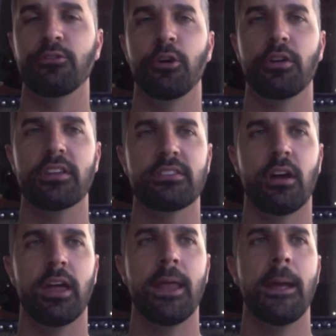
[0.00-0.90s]
Focus
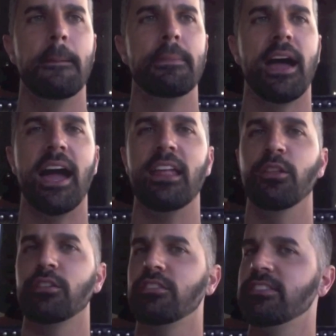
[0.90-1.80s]
on, I
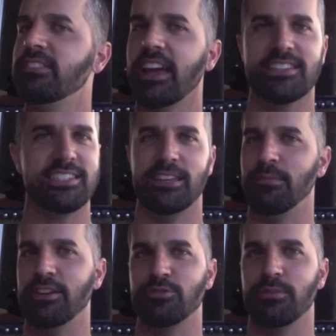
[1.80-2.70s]
look sexy in
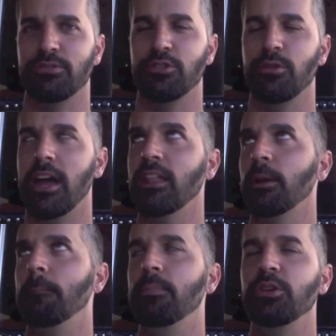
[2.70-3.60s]
my swimsuit. I
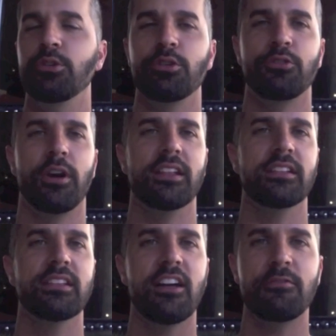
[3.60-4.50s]
look beautiful. I
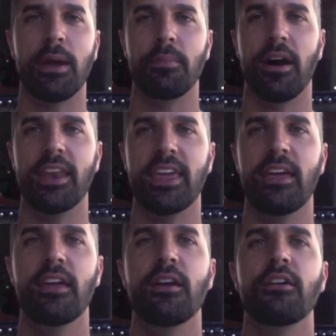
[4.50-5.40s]
love my body.
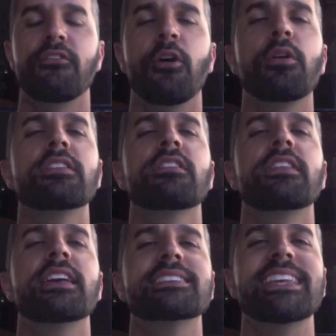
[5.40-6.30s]
Focus on
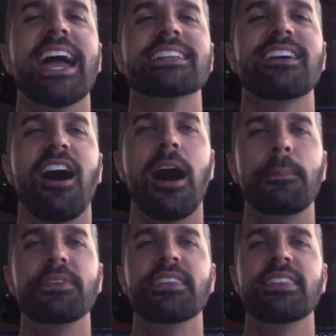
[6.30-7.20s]
the exact
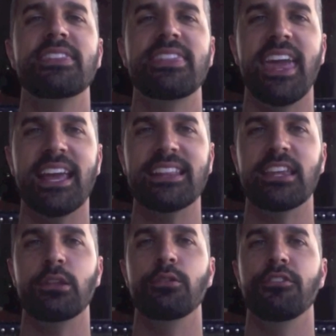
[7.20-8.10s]
opposite thing that
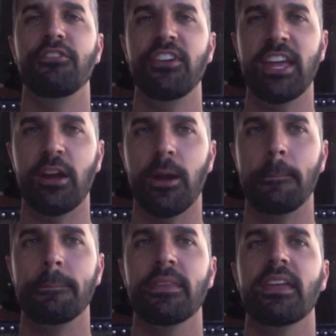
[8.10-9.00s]
you fear
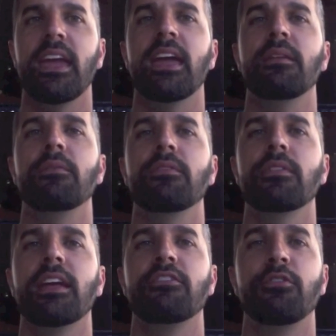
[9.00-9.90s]
and
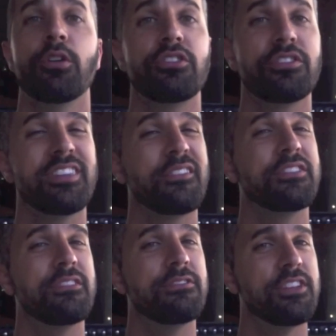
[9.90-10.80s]
like force yourself
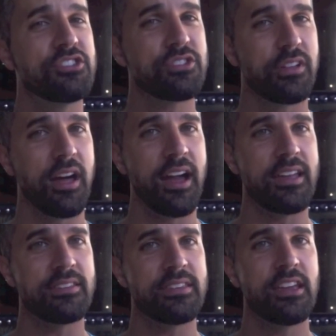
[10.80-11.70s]
to
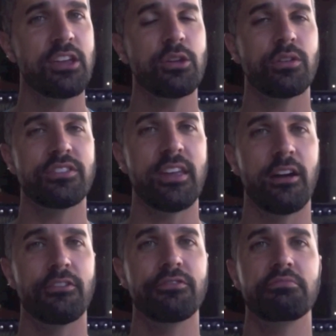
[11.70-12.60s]
visualize
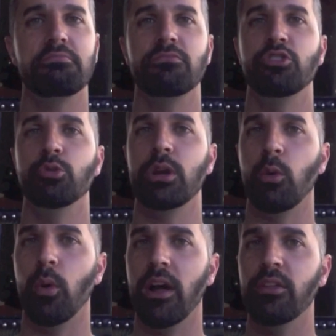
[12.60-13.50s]
yourself
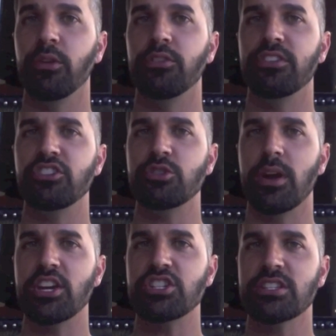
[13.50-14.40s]
doing well in those
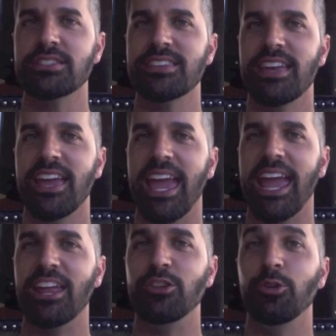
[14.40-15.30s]
situations
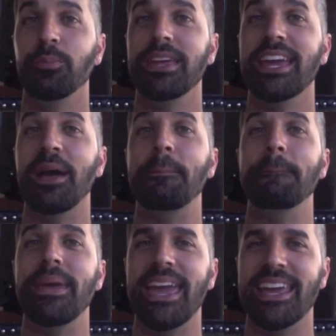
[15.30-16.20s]
and you'll be
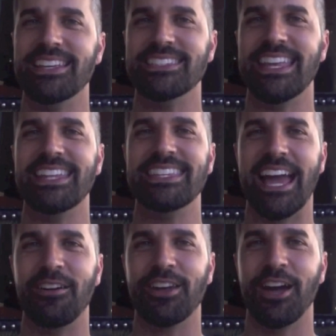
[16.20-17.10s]
amazed at the
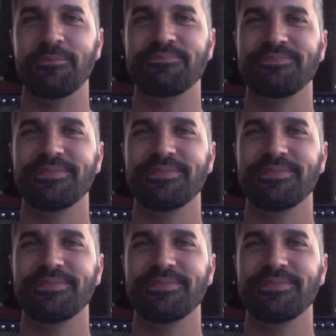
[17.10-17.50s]
outcome.